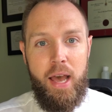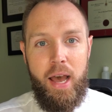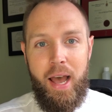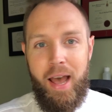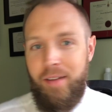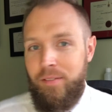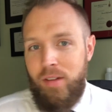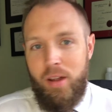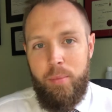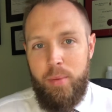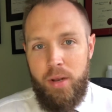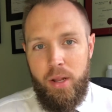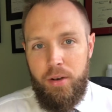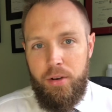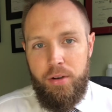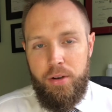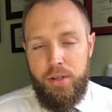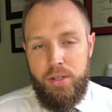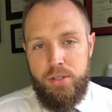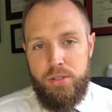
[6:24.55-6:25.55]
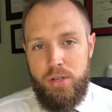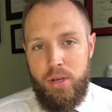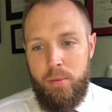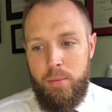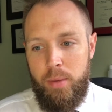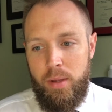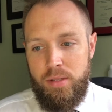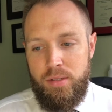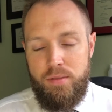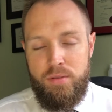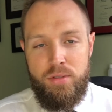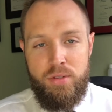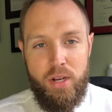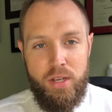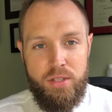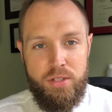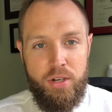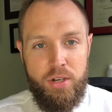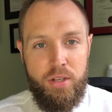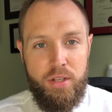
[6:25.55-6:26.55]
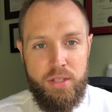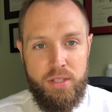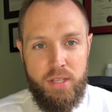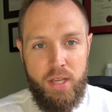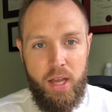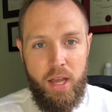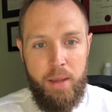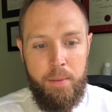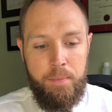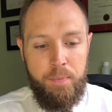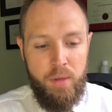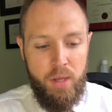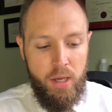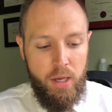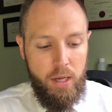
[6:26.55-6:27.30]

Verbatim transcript: I have not been under extreme amounts of stress during this time.